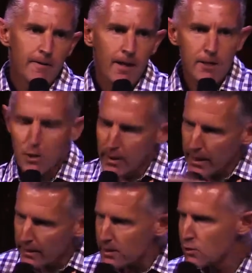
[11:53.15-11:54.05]
And so we're
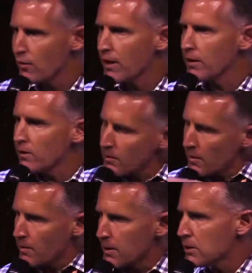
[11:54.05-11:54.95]
in this venue,
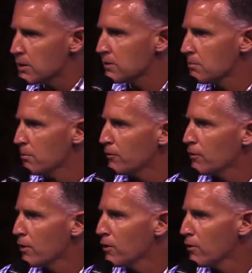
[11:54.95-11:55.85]
we just moved
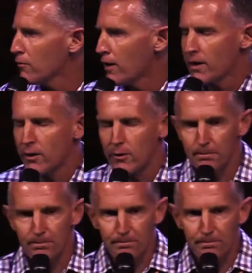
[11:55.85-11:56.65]
to a new venue.